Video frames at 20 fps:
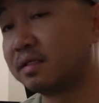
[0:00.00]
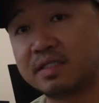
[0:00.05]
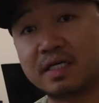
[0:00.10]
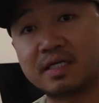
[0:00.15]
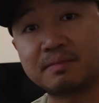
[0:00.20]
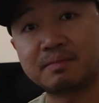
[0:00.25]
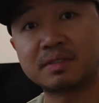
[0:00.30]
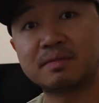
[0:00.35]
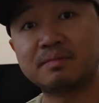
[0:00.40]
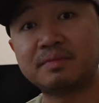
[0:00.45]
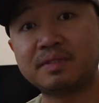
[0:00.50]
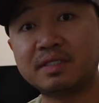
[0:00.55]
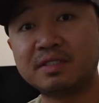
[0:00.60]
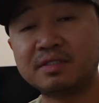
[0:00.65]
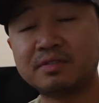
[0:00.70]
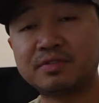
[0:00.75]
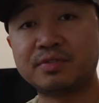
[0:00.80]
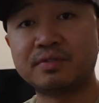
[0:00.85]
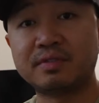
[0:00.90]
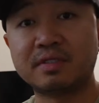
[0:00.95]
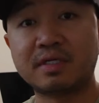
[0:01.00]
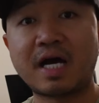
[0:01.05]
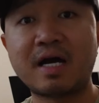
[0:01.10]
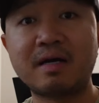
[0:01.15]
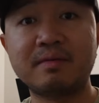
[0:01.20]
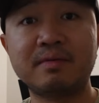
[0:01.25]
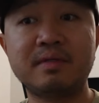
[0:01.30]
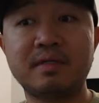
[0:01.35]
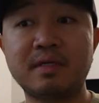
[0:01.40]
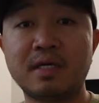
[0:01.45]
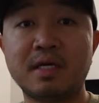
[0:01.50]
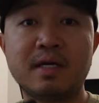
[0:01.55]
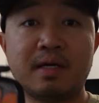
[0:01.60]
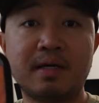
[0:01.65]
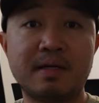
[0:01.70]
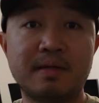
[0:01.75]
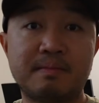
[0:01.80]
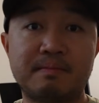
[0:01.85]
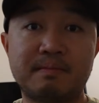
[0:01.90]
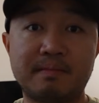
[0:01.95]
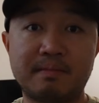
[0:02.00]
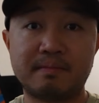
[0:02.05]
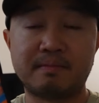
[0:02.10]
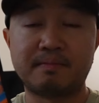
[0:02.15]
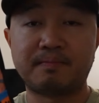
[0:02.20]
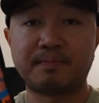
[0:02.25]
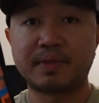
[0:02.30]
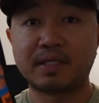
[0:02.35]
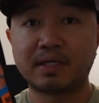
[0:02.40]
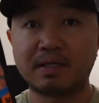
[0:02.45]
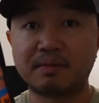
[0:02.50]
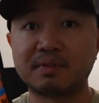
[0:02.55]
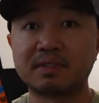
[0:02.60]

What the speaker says: that I'm gonna be into the hobby, I'm